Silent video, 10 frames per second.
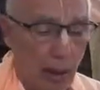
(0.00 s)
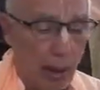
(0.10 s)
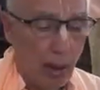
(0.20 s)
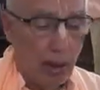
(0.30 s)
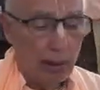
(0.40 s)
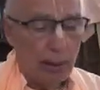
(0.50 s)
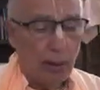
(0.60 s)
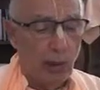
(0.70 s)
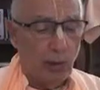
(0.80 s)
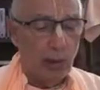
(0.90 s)
All these
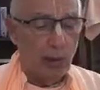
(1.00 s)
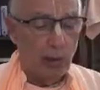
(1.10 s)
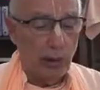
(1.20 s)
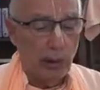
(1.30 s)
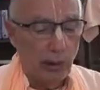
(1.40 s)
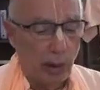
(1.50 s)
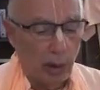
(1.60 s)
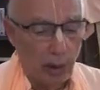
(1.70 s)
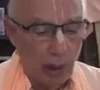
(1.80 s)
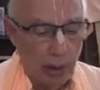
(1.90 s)
conclusions are
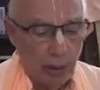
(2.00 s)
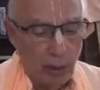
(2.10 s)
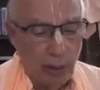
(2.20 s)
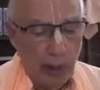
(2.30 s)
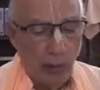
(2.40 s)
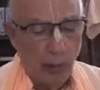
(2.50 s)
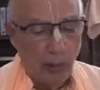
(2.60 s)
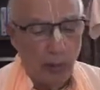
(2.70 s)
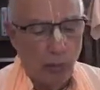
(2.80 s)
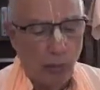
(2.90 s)
like newly grown
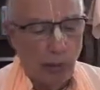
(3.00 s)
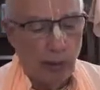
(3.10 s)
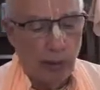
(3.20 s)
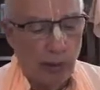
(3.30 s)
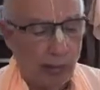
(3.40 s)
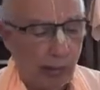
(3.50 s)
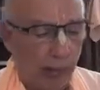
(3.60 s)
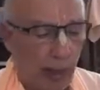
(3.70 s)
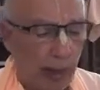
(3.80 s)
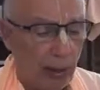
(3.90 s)
twigs of a
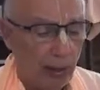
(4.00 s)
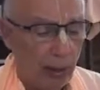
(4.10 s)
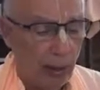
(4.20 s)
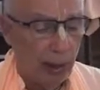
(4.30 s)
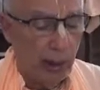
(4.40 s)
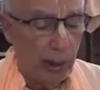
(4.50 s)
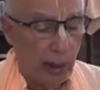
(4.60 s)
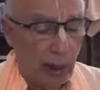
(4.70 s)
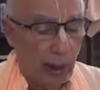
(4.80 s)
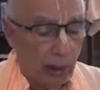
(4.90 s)
mango tree.
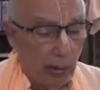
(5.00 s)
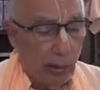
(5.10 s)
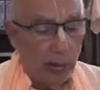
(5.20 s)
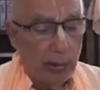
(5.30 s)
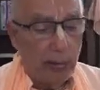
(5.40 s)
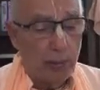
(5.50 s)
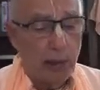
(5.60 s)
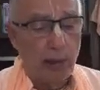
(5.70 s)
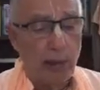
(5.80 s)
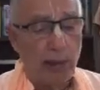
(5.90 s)
They are always
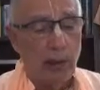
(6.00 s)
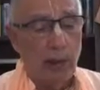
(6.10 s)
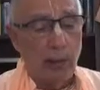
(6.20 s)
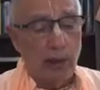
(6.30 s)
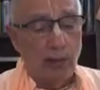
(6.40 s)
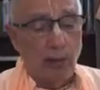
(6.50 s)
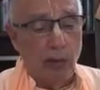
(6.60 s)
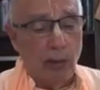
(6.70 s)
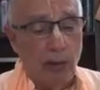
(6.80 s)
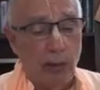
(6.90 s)
pleasing to the
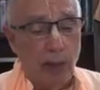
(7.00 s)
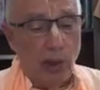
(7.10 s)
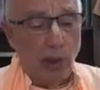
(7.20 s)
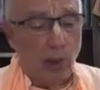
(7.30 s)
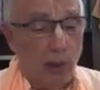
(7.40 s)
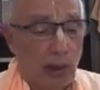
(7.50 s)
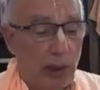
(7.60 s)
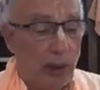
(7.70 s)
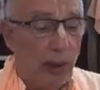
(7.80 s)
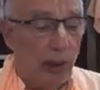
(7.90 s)
devotees, who in
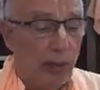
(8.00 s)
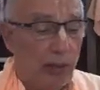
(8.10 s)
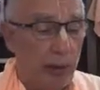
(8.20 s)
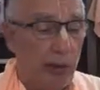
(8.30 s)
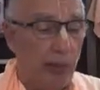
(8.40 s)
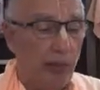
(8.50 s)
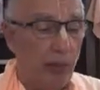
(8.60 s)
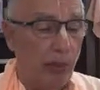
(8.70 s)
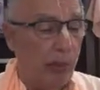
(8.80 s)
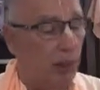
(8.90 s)
this way resemble